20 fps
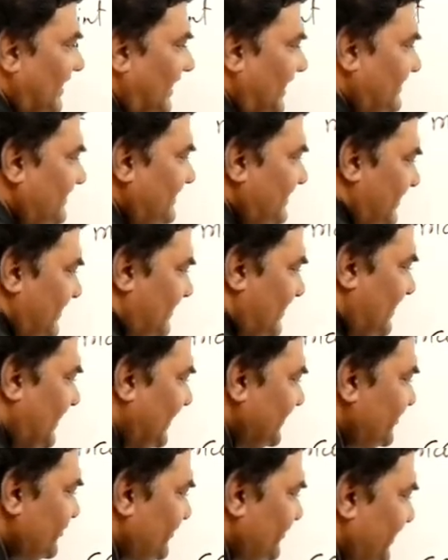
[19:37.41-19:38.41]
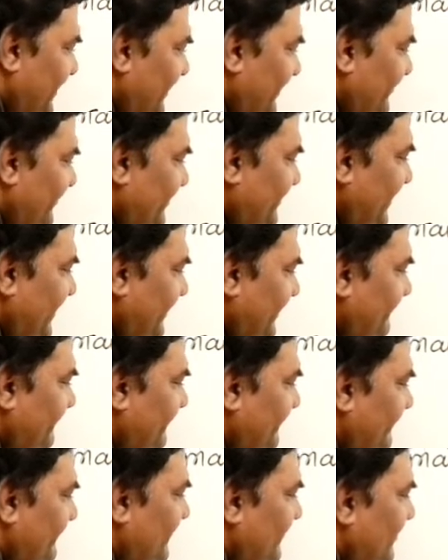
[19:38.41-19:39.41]
And here I should read your
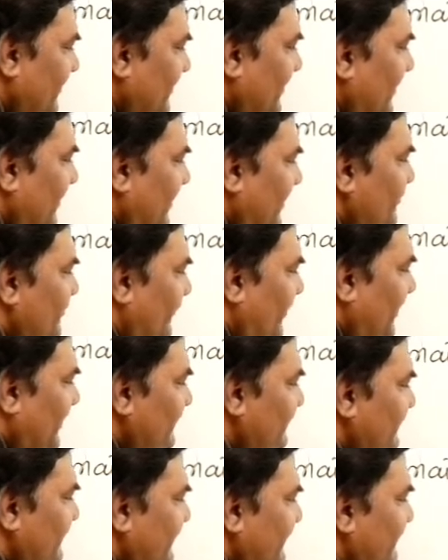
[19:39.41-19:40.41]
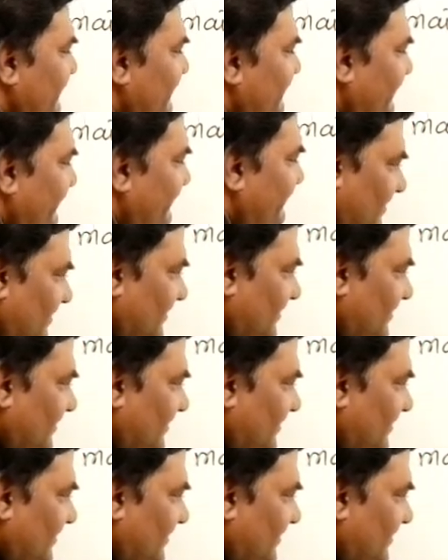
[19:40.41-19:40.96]
name. So what is this?